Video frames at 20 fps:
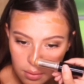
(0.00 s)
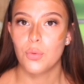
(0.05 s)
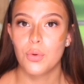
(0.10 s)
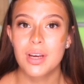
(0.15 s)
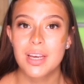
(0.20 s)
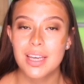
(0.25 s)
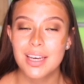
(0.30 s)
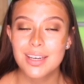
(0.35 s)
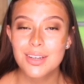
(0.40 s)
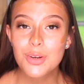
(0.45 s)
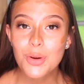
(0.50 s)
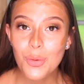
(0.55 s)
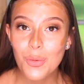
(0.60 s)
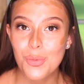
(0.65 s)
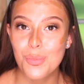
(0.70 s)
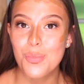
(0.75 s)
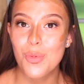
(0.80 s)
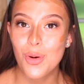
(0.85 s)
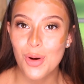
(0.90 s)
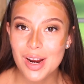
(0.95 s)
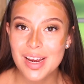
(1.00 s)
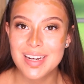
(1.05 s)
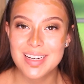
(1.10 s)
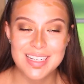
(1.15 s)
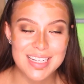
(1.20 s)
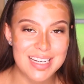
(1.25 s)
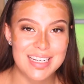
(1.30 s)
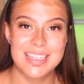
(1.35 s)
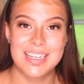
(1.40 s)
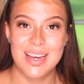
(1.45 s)
We can do more in
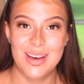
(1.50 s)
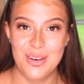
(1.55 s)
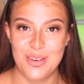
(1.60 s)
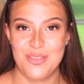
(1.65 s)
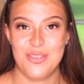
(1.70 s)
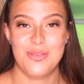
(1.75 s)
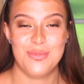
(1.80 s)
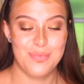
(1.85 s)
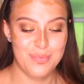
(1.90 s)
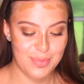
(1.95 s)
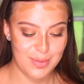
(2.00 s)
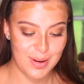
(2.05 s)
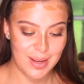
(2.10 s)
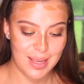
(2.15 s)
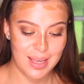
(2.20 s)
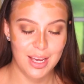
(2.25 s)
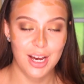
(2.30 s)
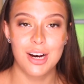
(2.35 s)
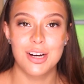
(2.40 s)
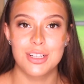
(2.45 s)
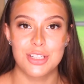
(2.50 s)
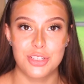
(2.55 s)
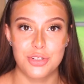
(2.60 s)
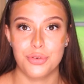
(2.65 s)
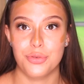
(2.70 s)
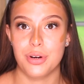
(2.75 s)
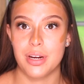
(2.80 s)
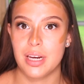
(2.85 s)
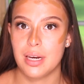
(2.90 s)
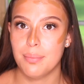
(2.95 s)
detail
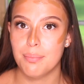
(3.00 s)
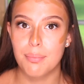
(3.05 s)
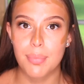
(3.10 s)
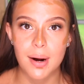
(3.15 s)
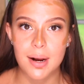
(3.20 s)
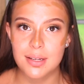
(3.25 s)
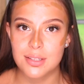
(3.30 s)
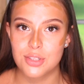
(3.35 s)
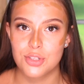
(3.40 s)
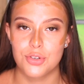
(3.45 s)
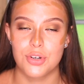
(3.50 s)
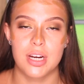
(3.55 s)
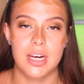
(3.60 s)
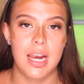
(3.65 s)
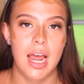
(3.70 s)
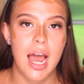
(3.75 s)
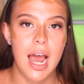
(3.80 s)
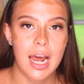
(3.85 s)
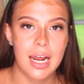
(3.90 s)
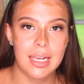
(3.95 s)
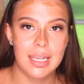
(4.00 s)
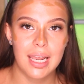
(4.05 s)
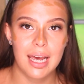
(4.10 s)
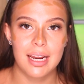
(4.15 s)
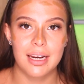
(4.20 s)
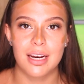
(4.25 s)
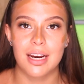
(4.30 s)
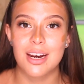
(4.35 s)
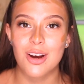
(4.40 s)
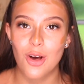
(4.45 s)
contouring and bronzing,
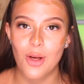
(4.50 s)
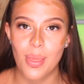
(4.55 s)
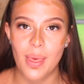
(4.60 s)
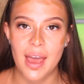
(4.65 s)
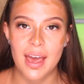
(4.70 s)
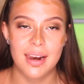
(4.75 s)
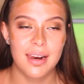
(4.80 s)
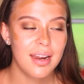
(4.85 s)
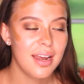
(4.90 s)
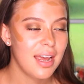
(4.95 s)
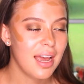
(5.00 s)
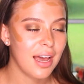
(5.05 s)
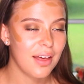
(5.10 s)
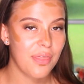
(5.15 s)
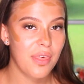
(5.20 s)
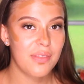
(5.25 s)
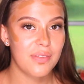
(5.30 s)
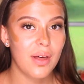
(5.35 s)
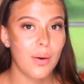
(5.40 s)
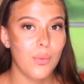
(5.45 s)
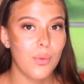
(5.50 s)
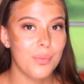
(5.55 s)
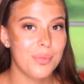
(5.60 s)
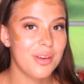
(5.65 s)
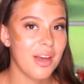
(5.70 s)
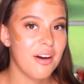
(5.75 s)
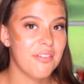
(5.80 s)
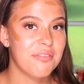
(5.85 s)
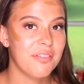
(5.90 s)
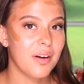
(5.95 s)
highlighting and all that. I think that will
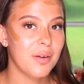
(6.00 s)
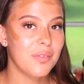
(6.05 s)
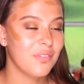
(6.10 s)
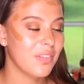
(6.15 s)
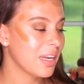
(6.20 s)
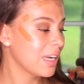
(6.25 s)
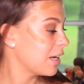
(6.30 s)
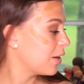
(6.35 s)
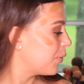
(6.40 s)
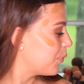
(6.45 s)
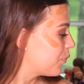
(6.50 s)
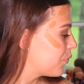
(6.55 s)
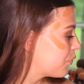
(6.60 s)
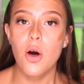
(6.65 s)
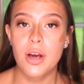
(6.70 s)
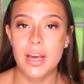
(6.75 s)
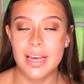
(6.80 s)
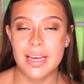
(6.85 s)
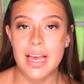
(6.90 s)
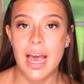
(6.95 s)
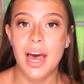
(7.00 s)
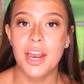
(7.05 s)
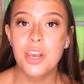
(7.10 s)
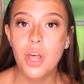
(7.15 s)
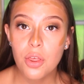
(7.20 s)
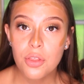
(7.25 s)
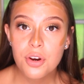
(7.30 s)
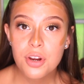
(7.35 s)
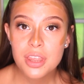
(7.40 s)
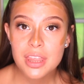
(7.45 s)
be a fun video. Okay,
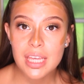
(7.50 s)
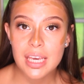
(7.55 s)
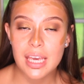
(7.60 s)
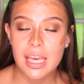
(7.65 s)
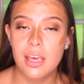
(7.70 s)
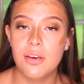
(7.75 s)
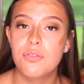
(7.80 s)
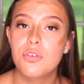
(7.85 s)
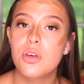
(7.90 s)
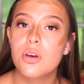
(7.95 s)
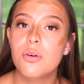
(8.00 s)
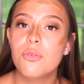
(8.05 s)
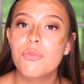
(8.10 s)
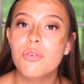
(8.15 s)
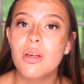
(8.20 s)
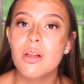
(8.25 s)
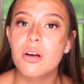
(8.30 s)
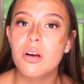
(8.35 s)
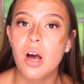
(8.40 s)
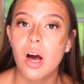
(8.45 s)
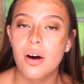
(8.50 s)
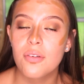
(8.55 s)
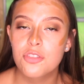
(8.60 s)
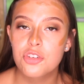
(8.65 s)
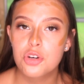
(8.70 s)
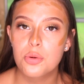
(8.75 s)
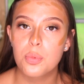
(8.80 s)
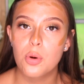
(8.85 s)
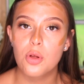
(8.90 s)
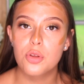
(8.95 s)
another thing, if you don't feel
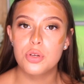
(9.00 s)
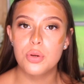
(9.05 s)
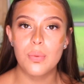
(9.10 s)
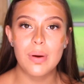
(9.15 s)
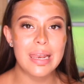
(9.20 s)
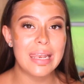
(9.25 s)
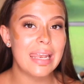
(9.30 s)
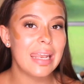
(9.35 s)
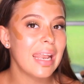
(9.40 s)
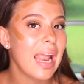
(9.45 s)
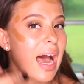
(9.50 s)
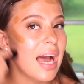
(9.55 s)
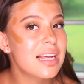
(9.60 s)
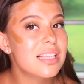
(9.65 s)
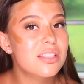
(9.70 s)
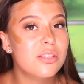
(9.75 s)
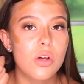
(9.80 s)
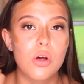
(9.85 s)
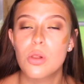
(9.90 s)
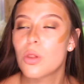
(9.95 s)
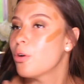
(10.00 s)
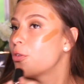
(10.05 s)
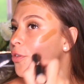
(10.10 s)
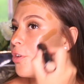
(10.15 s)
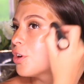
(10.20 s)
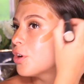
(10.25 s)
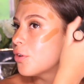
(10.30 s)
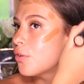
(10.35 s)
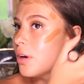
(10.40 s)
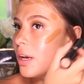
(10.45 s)
comfortable doing lines all
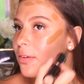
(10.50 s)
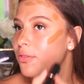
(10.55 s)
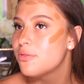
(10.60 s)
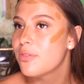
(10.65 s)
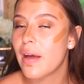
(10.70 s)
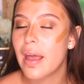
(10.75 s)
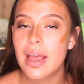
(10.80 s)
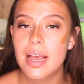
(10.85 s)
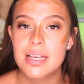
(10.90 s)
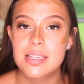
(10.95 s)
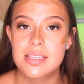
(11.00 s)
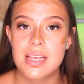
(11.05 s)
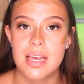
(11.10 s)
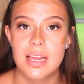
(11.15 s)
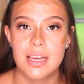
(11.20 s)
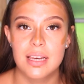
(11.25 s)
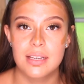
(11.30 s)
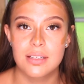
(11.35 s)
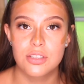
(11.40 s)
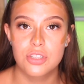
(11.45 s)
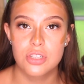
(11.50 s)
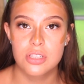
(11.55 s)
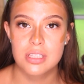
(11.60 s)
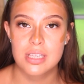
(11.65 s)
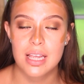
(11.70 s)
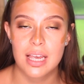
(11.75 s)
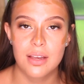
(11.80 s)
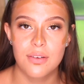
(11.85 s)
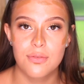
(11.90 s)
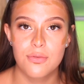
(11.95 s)
over your face and
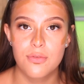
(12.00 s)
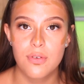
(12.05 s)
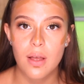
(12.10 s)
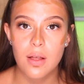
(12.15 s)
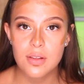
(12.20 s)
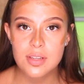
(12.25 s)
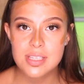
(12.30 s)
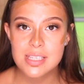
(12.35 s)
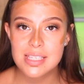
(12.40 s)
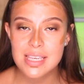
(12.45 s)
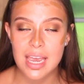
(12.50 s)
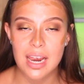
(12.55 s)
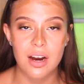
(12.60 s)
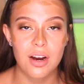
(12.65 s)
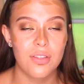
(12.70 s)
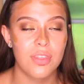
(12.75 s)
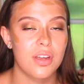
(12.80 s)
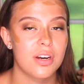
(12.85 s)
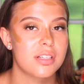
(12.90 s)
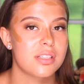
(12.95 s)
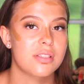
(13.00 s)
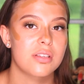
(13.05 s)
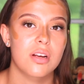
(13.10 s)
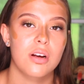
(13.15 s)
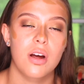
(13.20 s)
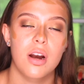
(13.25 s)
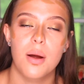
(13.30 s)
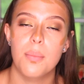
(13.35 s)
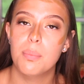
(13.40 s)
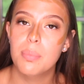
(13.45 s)
just like feel scared that it's
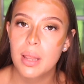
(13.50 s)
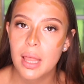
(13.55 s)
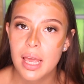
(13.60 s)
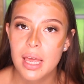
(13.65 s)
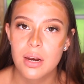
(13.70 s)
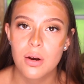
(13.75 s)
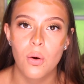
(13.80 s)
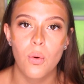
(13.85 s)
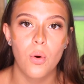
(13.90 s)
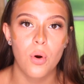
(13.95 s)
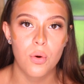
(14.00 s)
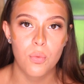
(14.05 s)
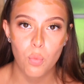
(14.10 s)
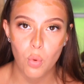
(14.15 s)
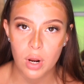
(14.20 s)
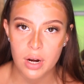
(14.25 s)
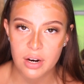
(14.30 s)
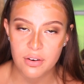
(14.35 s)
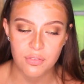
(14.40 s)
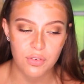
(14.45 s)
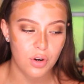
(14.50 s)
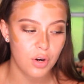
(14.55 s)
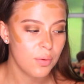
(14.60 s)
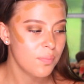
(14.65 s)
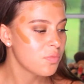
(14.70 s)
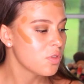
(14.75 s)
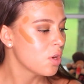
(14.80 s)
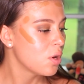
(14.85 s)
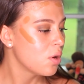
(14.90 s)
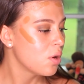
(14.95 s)
not gonna blend or whatever,